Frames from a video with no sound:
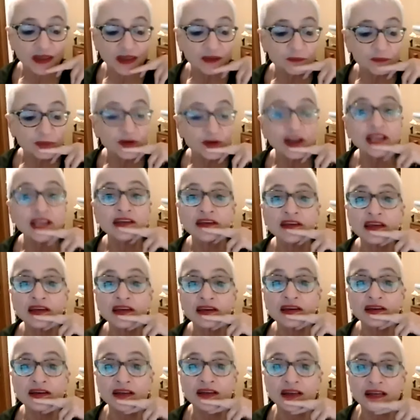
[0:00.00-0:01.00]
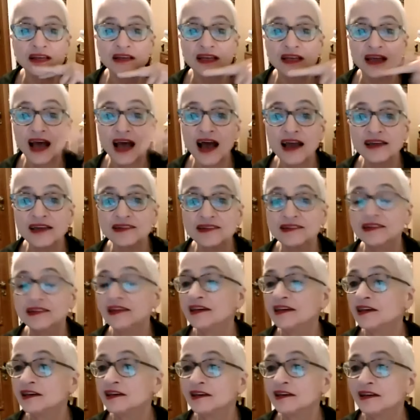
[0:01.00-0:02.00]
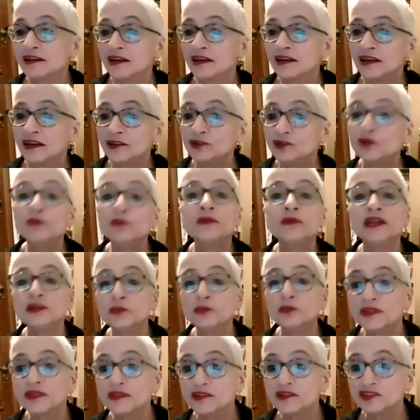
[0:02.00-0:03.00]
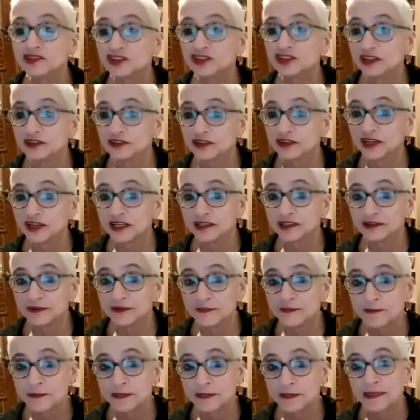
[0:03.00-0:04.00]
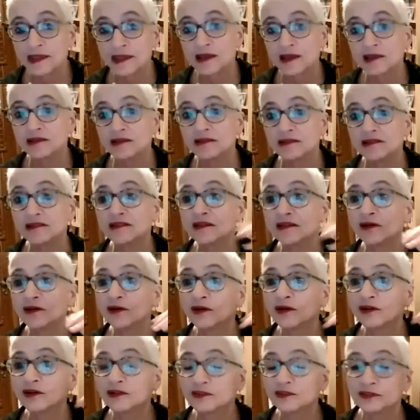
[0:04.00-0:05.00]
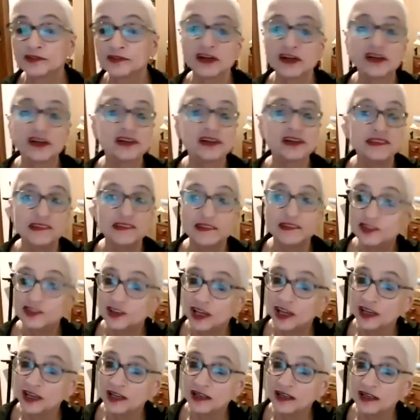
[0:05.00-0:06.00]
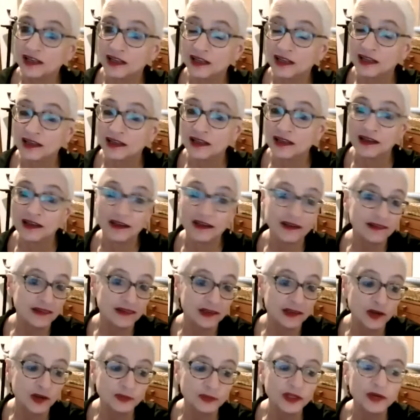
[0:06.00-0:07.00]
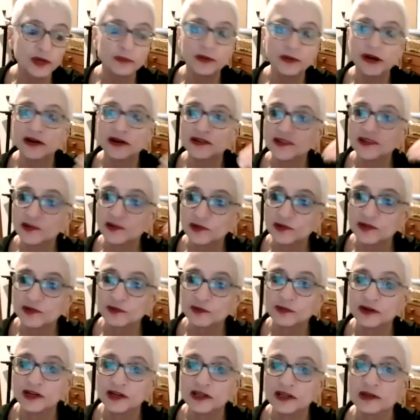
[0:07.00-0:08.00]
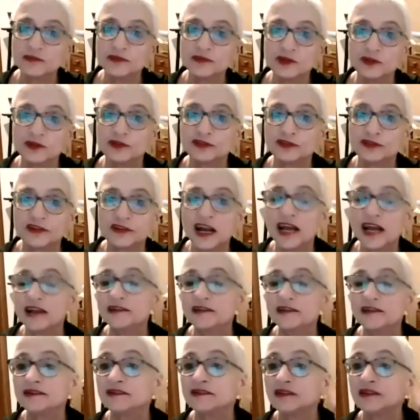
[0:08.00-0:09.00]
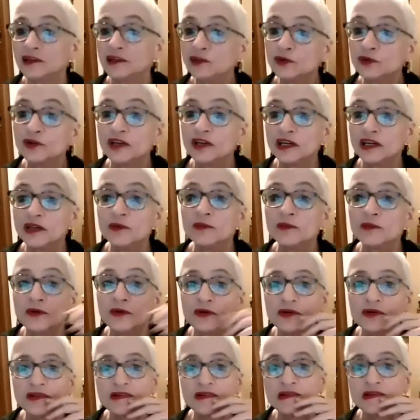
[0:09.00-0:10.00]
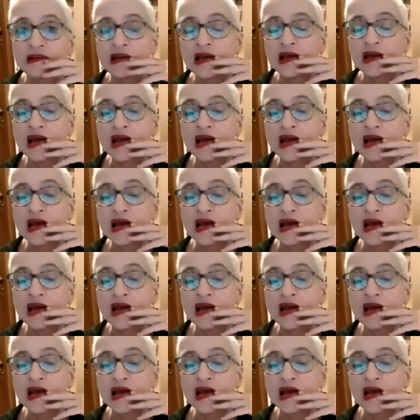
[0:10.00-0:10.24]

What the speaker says: bringing Isaac to meet with the children. So first, his adopting parents used to bring him to France and then to the kibbutz.